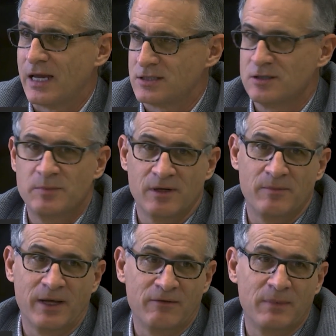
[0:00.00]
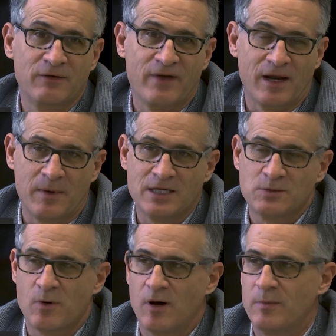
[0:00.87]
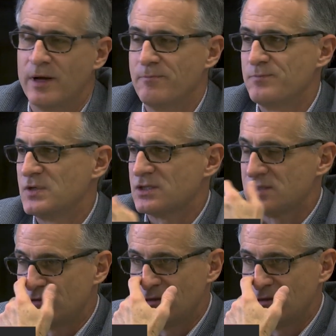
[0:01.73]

I've still been a big fan of baseball, but just